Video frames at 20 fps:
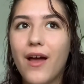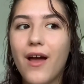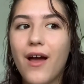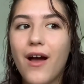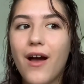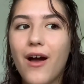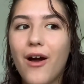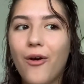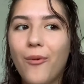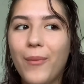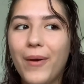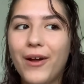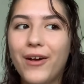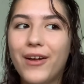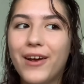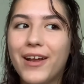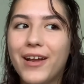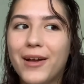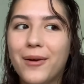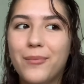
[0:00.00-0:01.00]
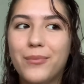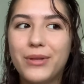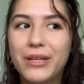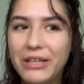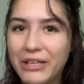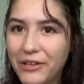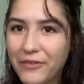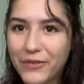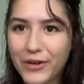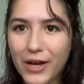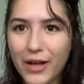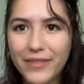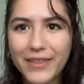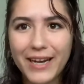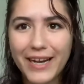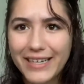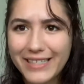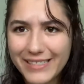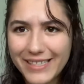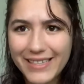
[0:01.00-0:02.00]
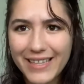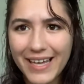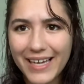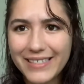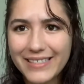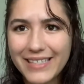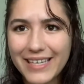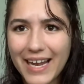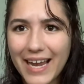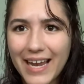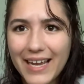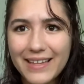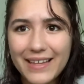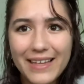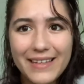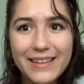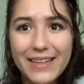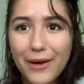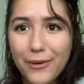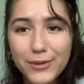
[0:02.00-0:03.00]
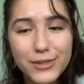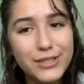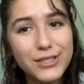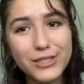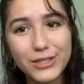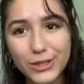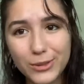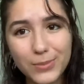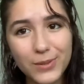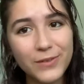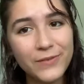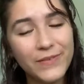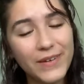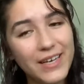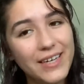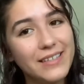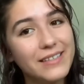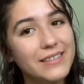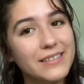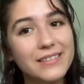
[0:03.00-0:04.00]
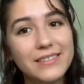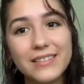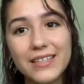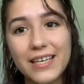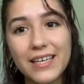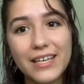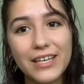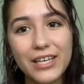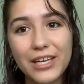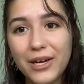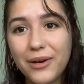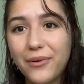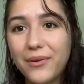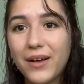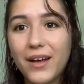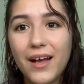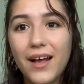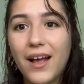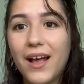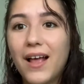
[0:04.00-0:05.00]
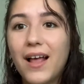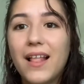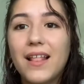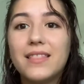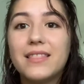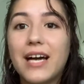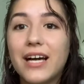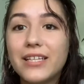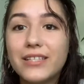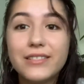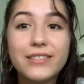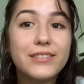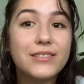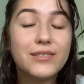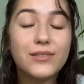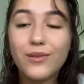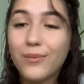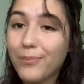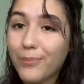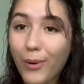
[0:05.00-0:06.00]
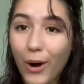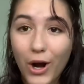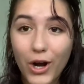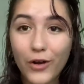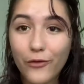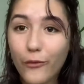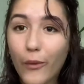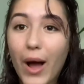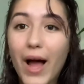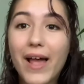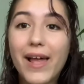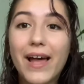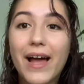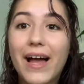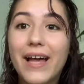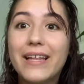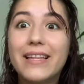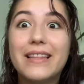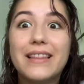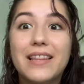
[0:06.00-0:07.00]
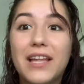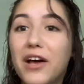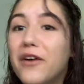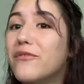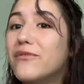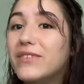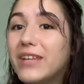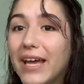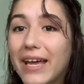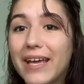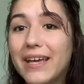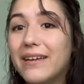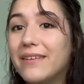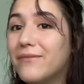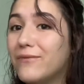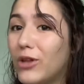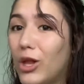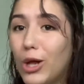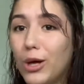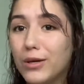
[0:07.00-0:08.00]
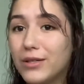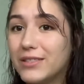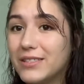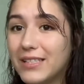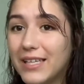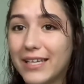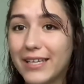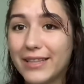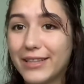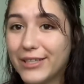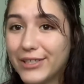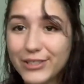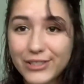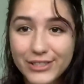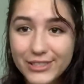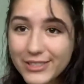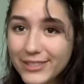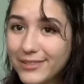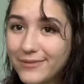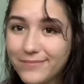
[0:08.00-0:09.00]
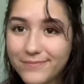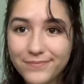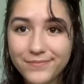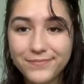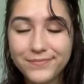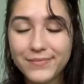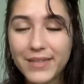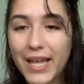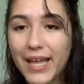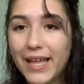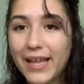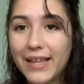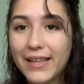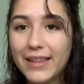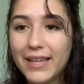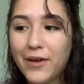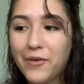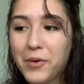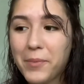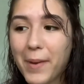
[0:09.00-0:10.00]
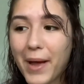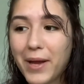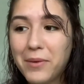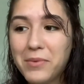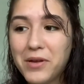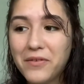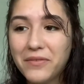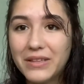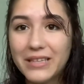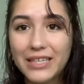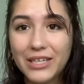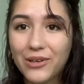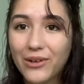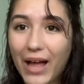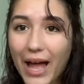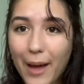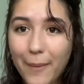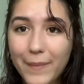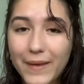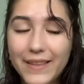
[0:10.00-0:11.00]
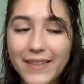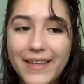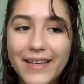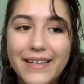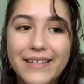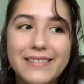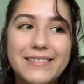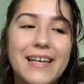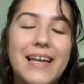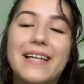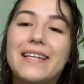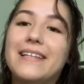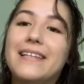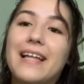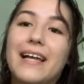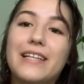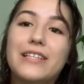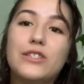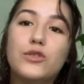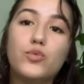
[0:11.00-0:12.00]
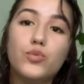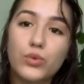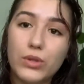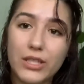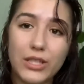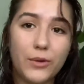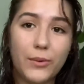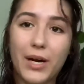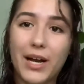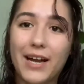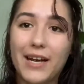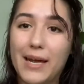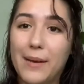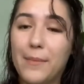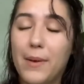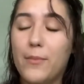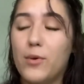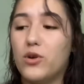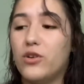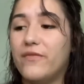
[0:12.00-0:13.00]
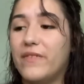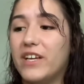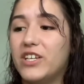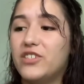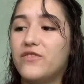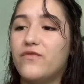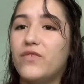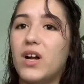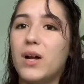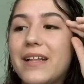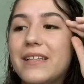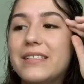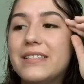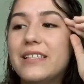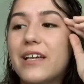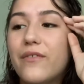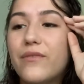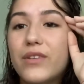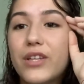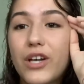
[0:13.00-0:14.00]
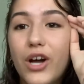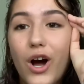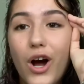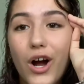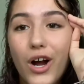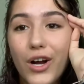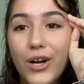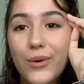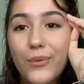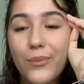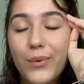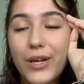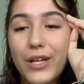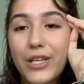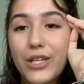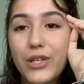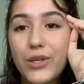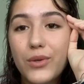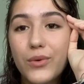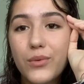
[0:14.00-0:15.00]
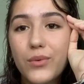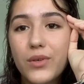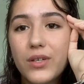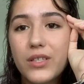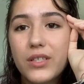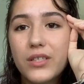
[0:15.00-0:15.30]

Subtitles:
oh my god, I completely forgot that I did that today, and like that was super fun. Like, you know, that's part of why I love day vlogs. Like they remind me of little happy things, and that's really where I get my motivation from. It's definitely hard when you